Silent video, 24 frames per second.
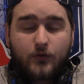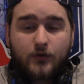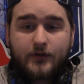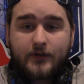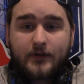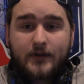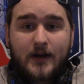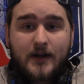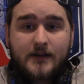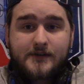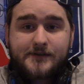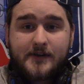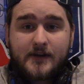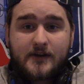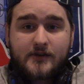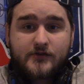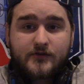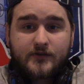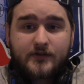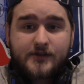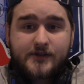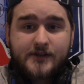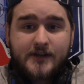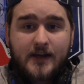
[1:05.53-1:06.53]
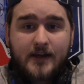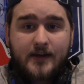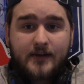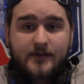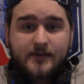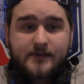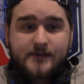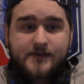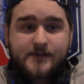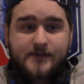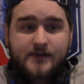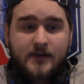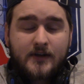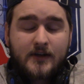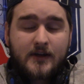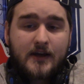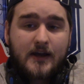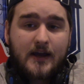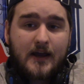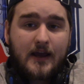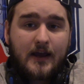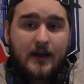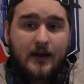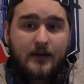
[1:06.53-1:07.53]
the Los Angeles Kings,
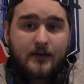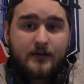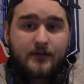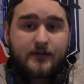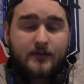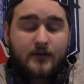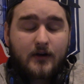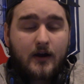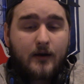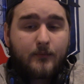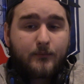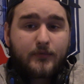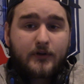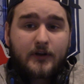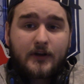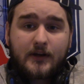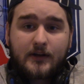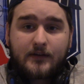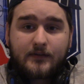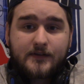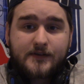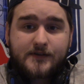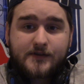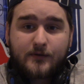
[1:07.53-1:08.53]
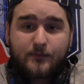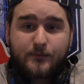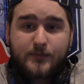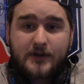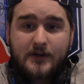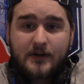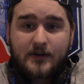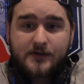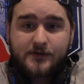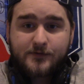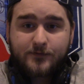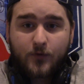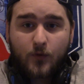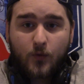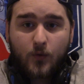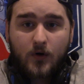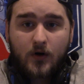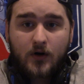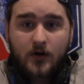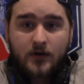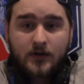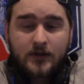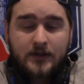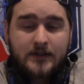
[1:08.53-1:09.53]
and I'm playing this on
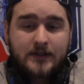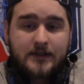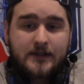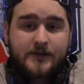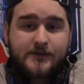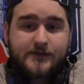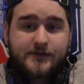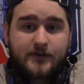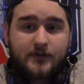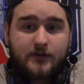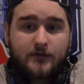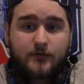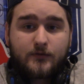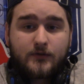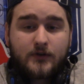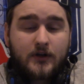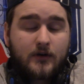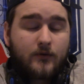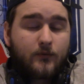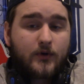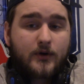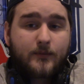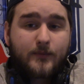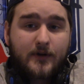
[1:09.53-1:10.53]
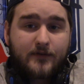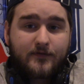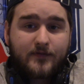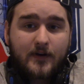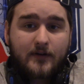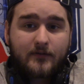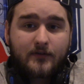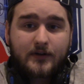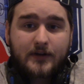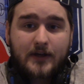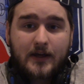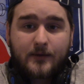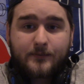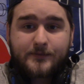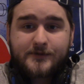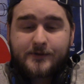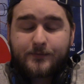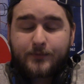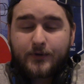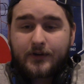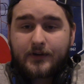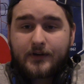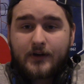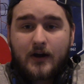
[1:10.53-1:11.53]
PS4. So one of my favorite games to
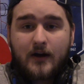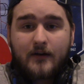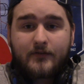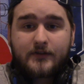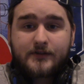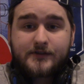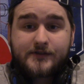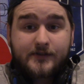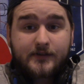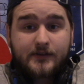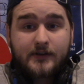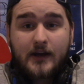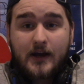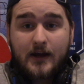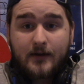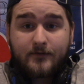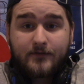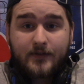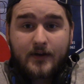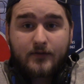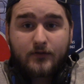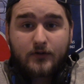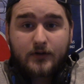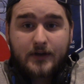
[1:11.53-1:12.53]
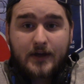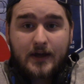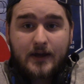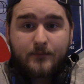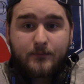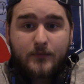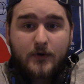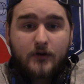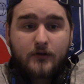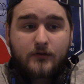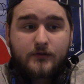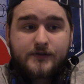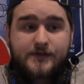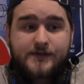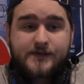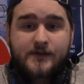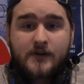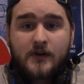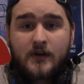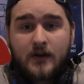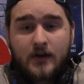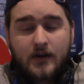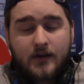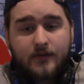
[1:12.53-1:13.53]
play, obviously, and favorite game modes.
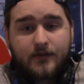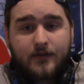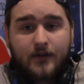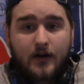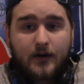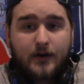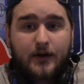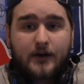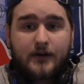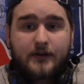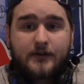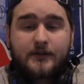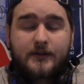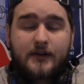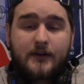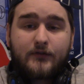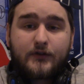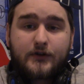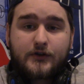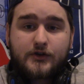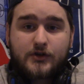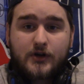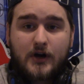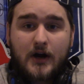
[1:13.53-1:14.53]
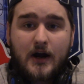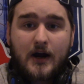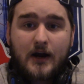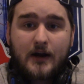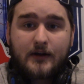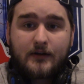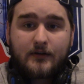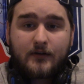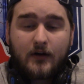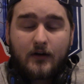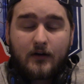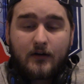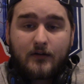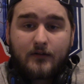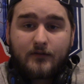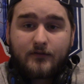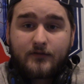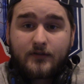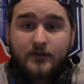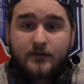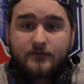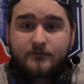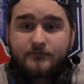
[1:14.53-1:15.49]
Thought I'd give it a try of